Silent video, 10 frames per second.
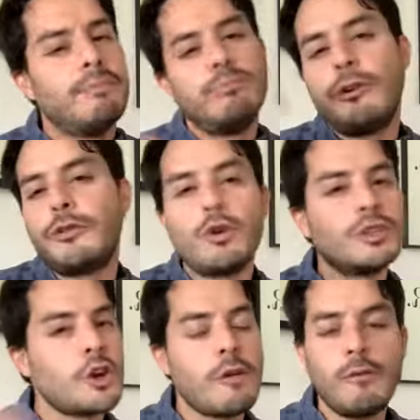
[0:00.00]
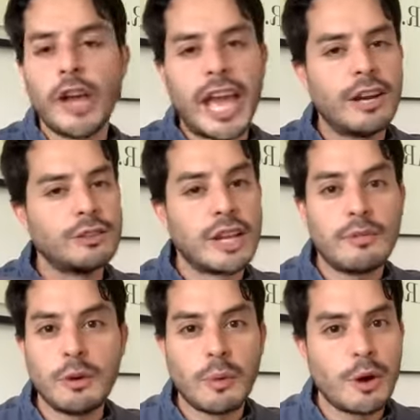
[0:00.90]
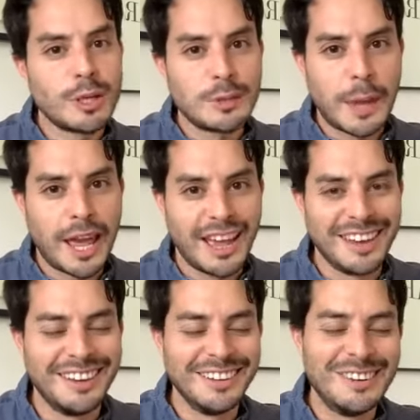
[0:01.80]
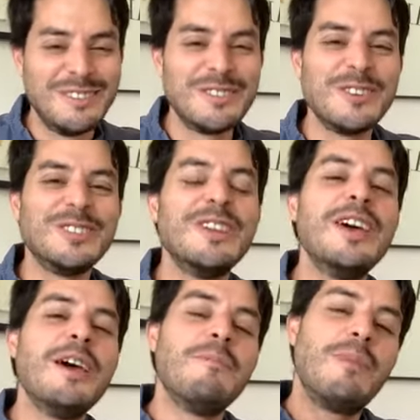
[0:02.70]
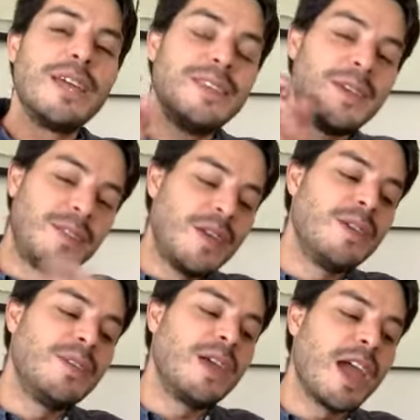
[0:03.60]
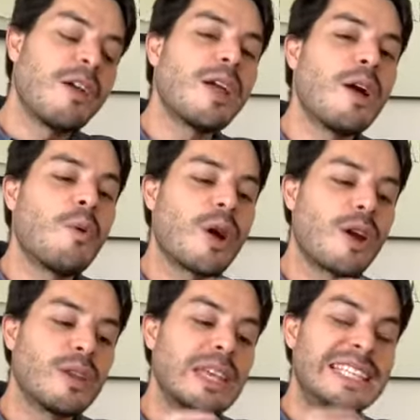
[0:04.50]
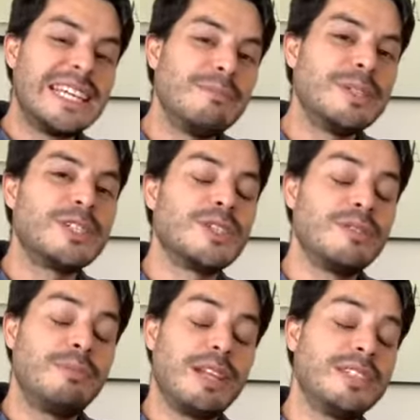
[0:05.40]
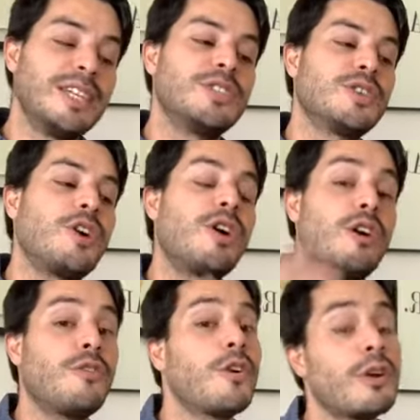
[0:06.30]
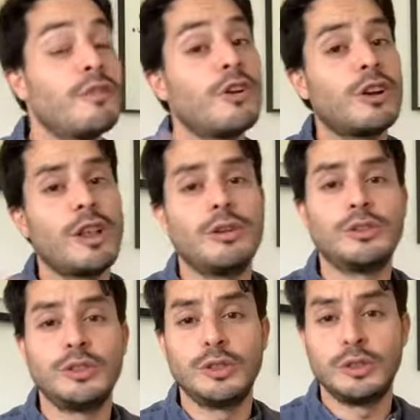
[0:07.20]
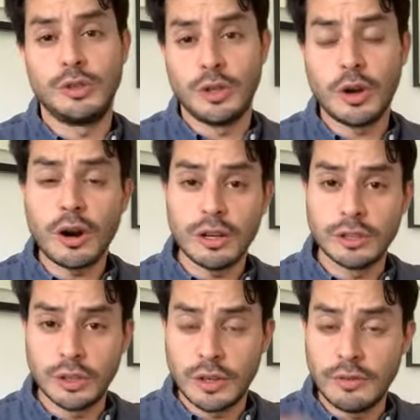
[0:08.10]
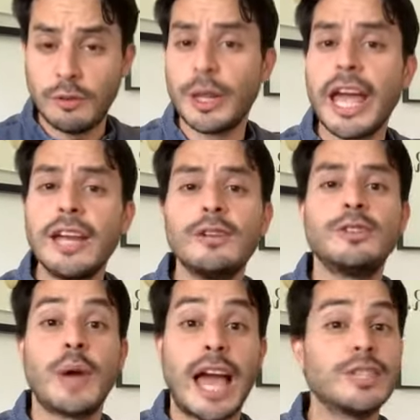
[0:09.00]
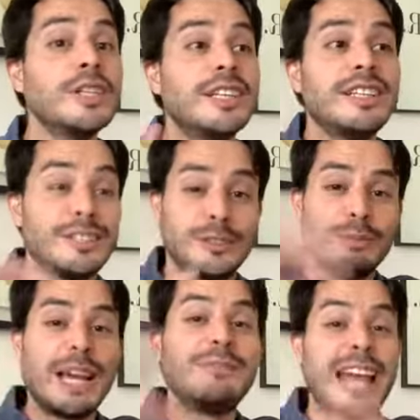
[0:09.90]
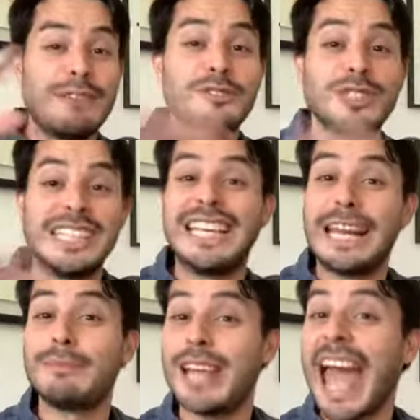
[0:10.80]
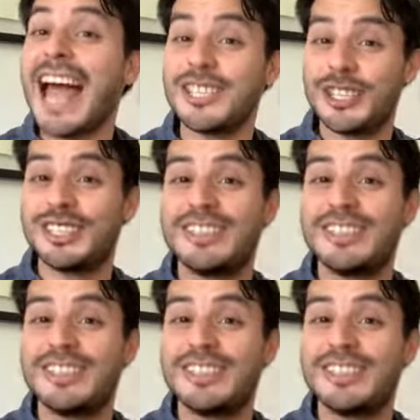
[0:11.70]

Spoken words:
Of course, there are volcanoes everywhere in Japan, of course, but the area where the tea plantations are very, very close to the volcano. So actually, sometimes they have to clean up the ashes